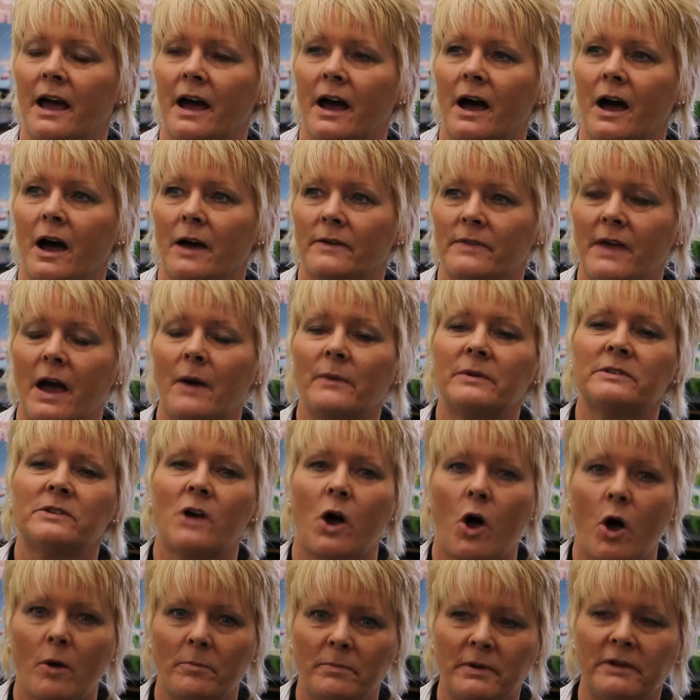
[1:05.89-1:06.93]
Uh, that was
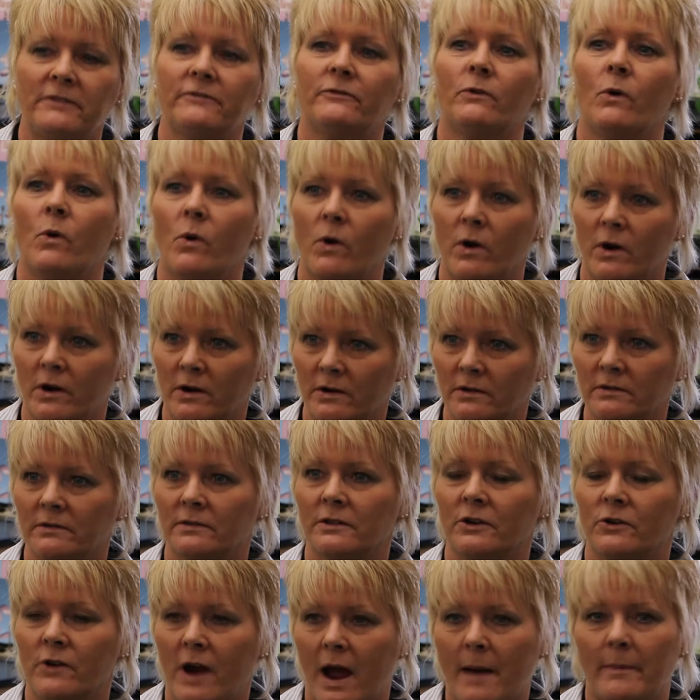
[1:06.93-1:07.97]
all before
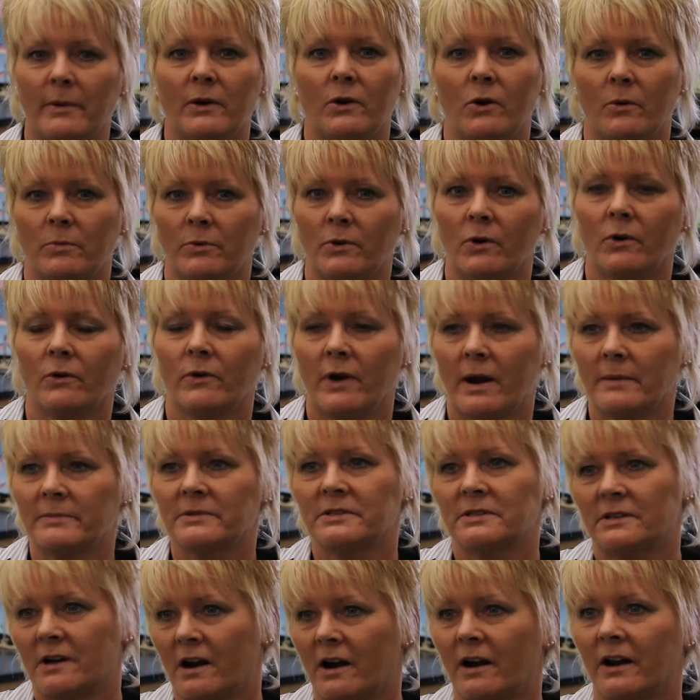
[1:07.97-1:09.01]
the grab and go program
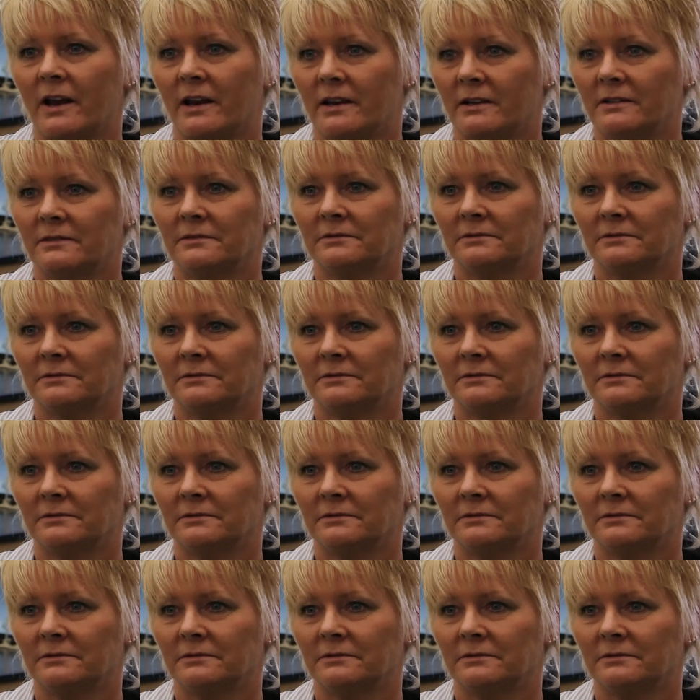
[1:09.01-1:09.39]
started.